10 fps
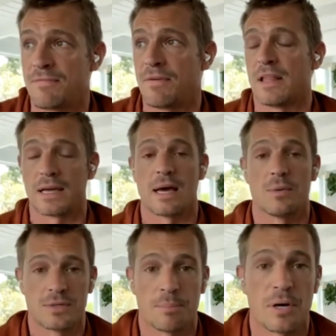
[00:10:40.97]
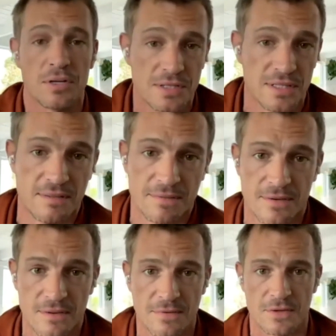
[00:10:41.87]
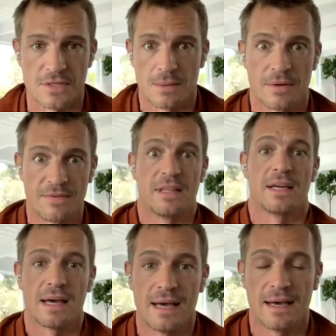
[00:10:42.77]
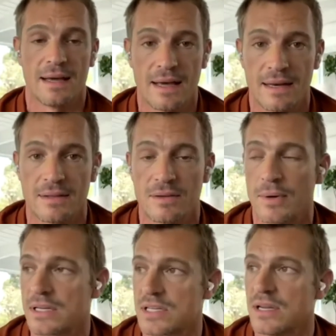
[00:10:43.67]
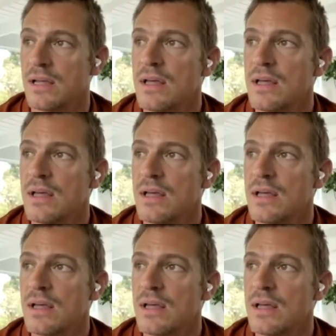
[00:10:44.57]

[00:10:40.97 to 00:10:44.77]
felt like I was a person for the first time. I felt like I had a direction.